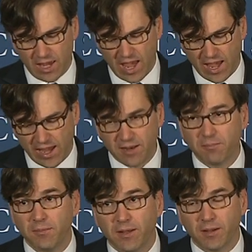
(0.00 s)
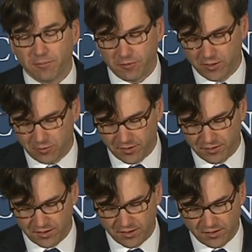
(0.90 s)
at medium
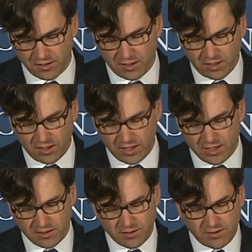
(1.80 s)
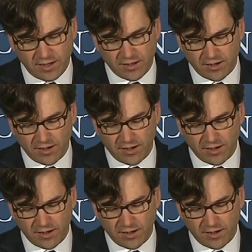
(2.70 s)
frequencies in the data.